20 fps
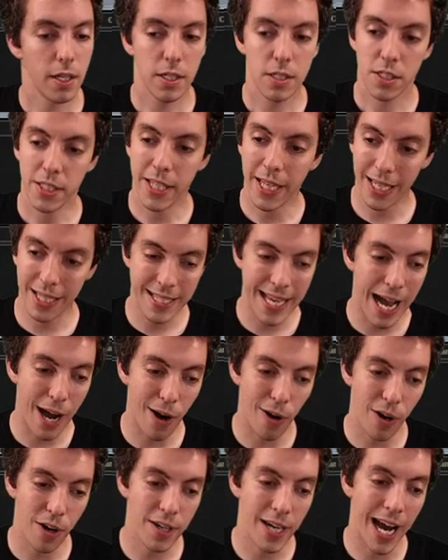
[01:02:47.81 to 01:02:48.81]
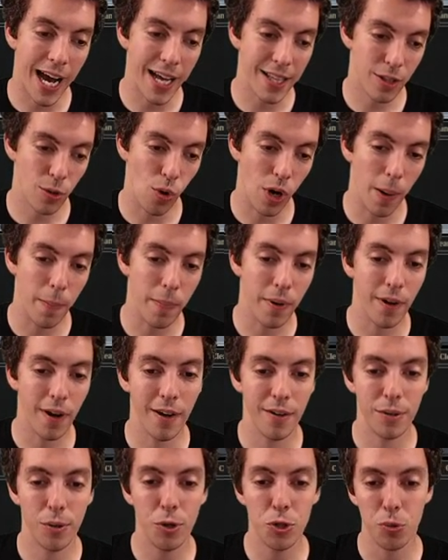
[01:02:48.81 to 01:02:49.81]
Second tower, not the one, but uh,
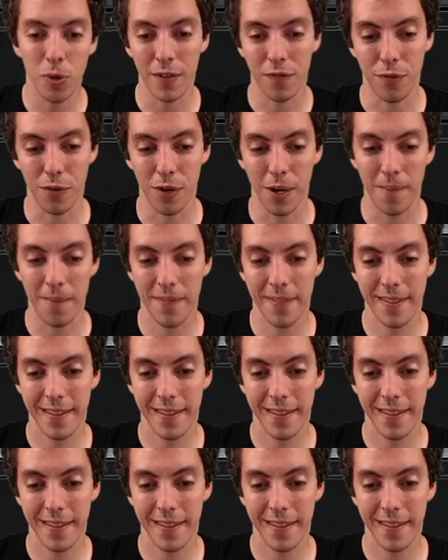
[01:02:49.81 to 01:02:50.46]
who's ready for it?